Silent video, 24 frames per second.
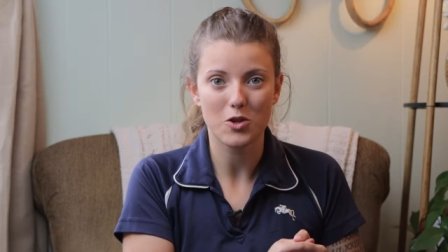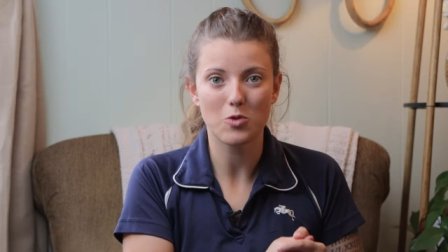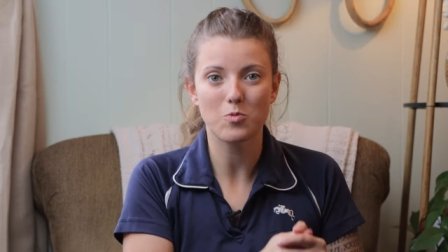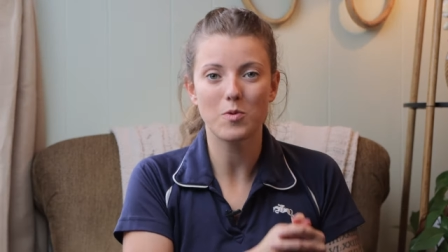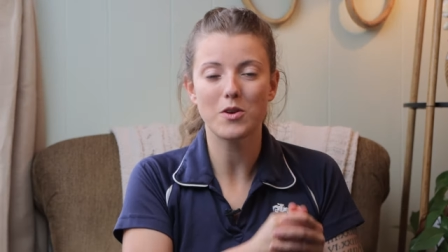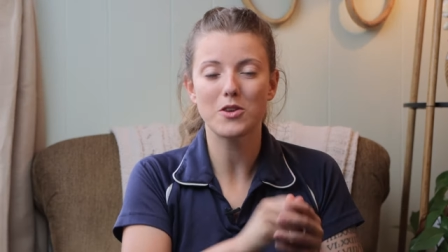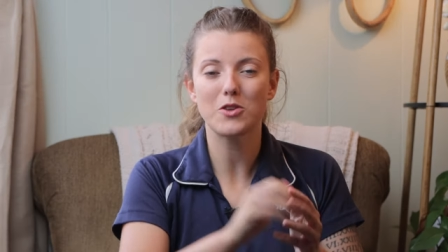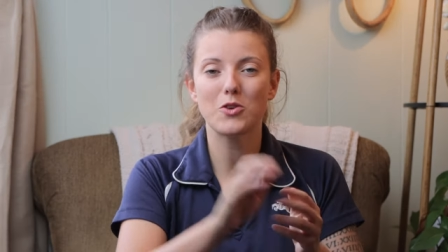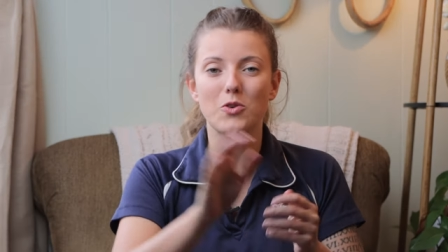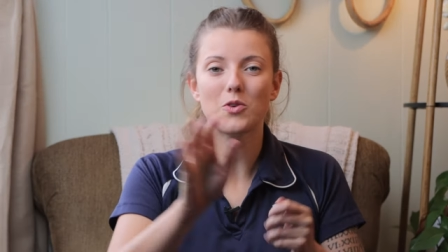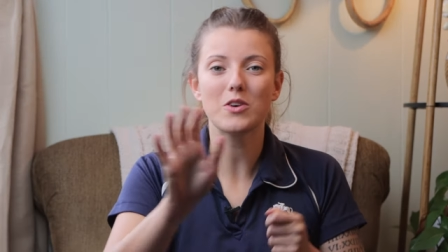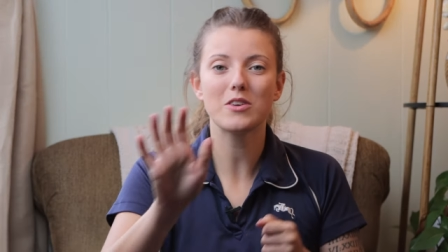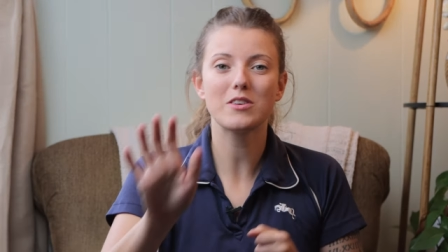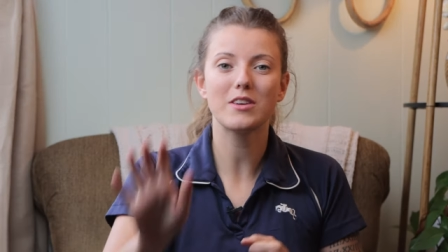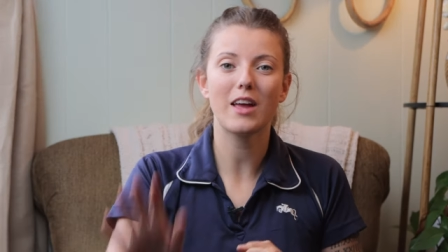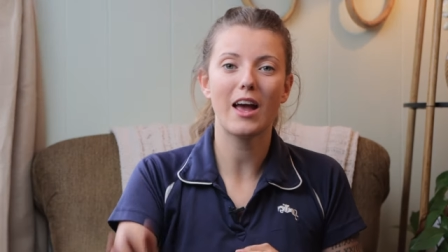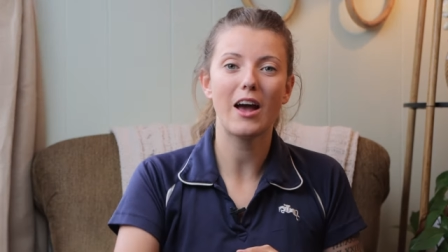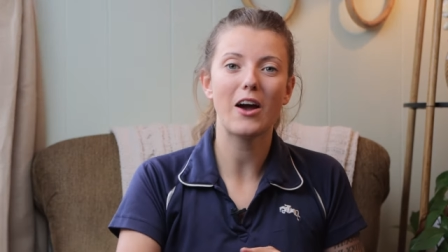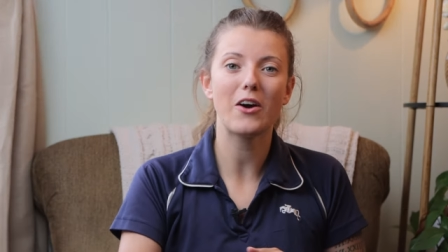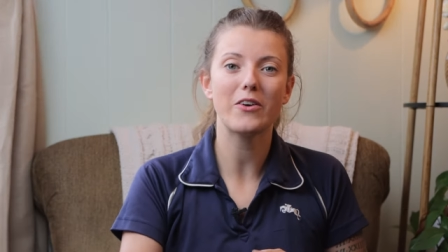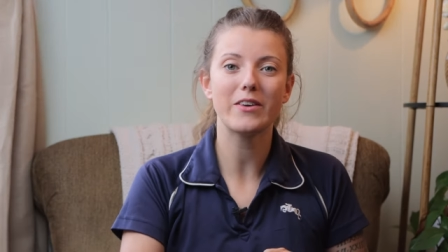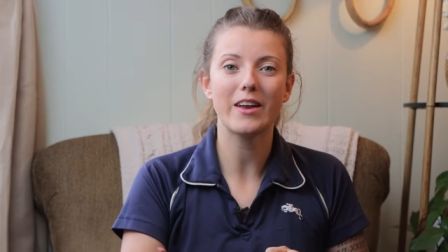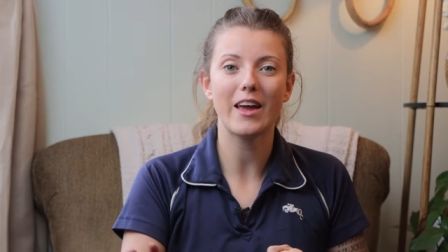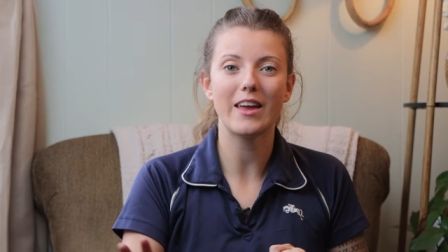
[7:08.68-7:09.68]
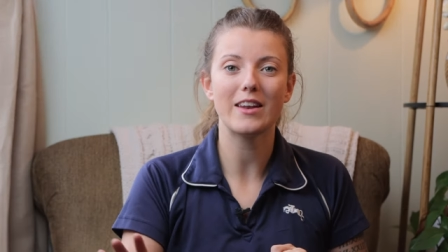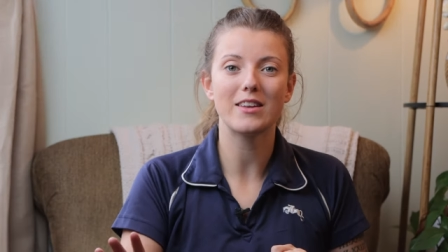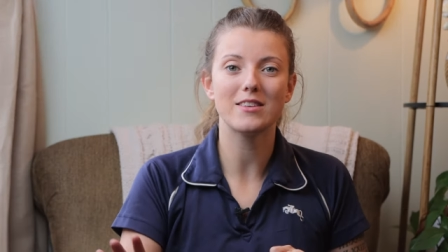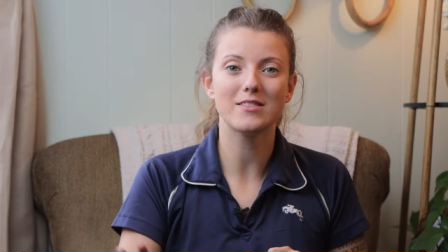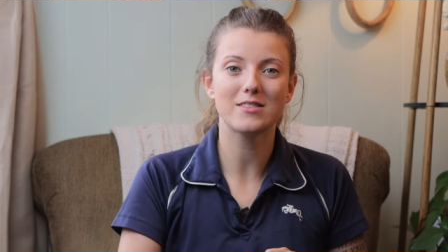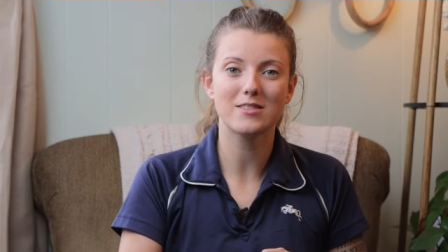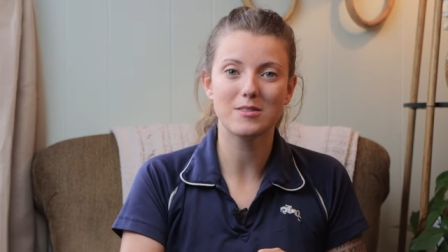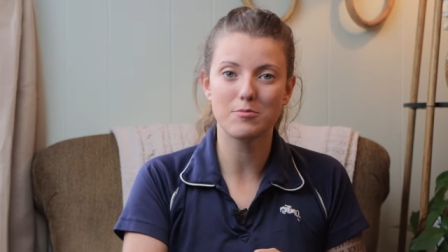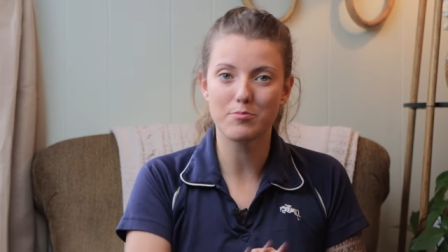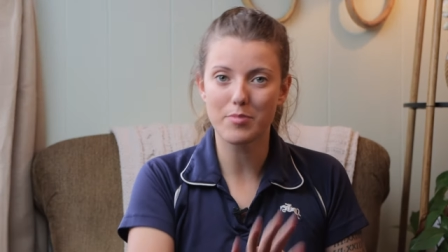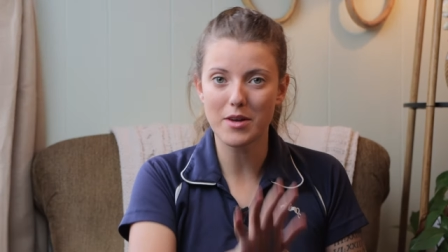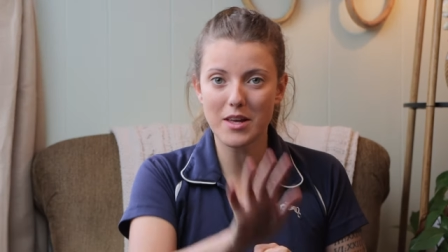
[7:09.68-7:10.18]
So when you are down and
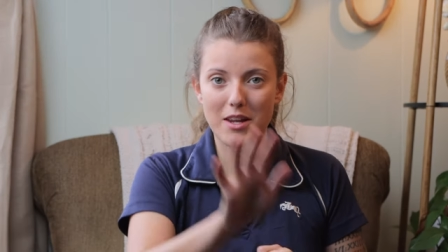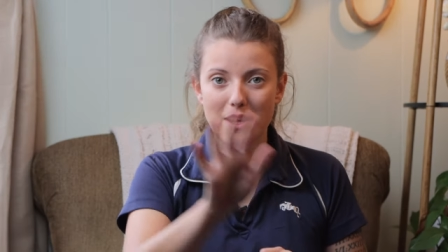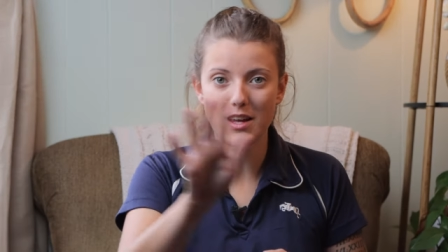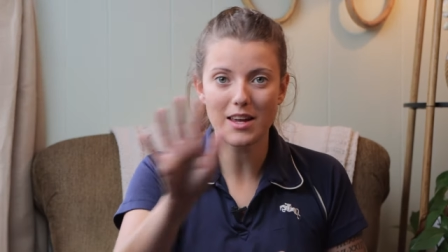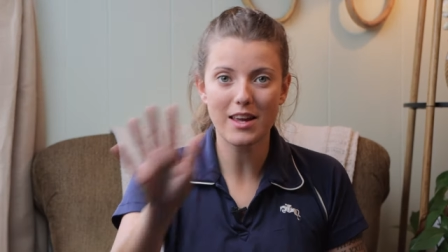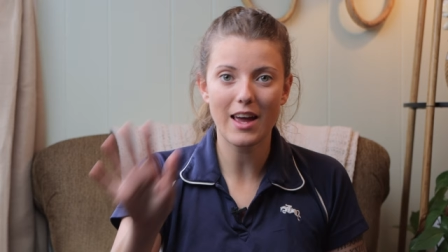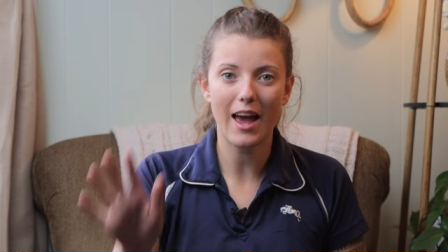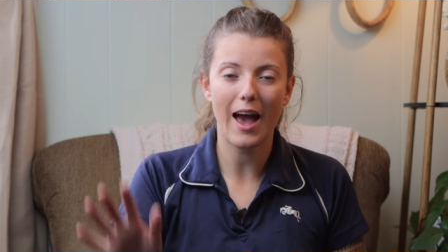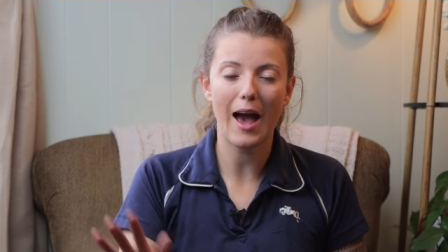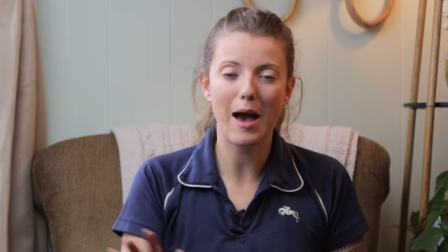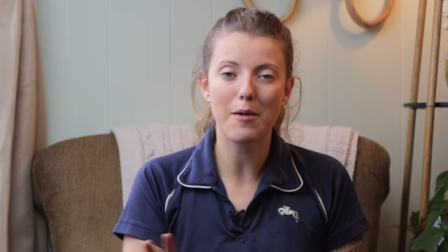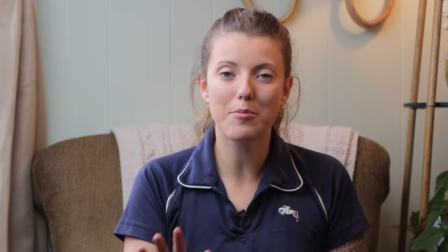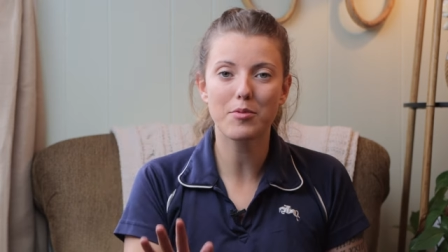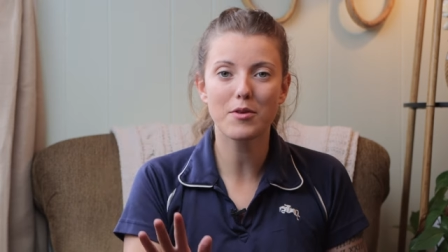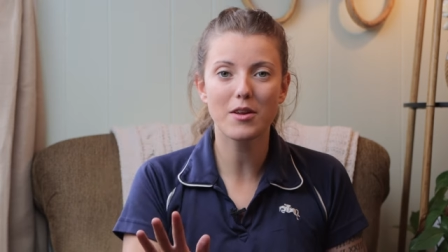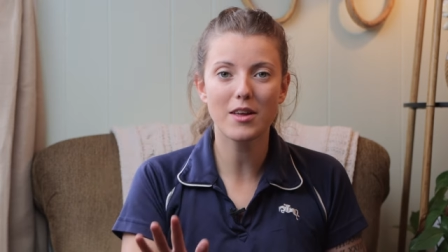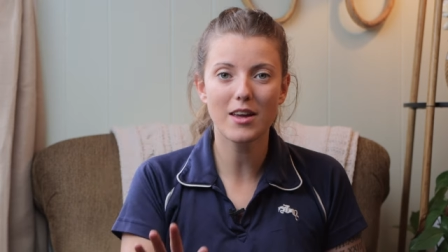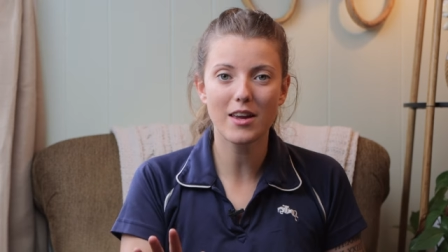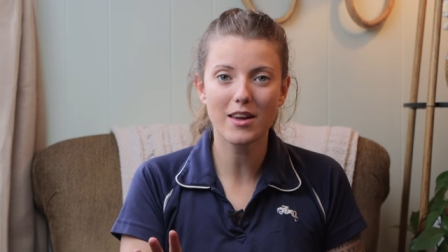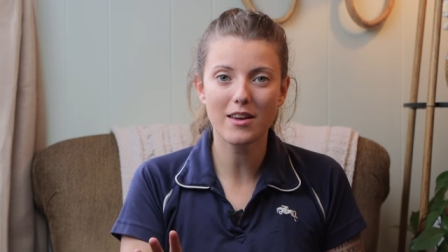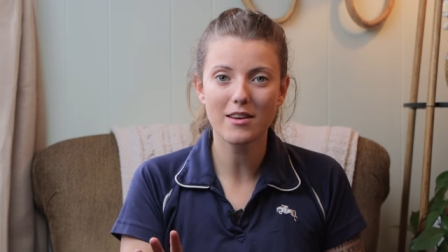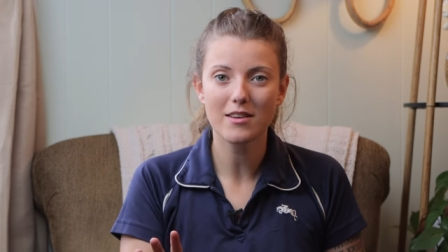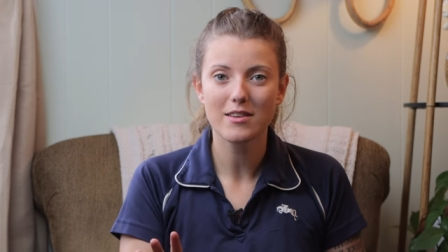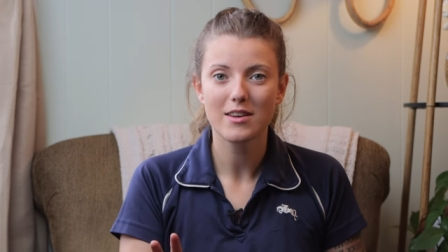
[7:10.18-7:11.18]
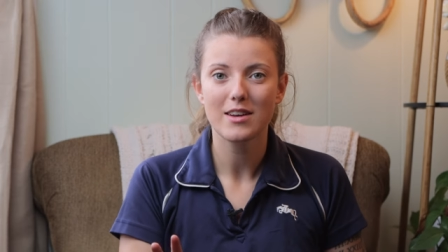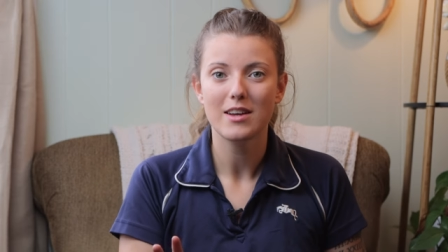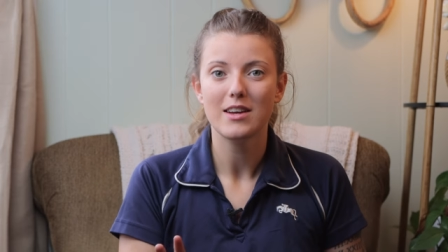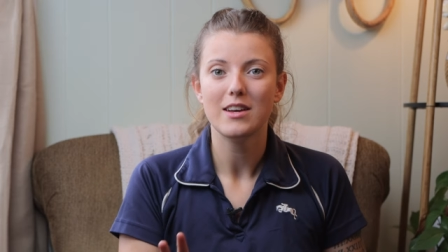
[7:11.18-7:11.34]
it's bidding happening,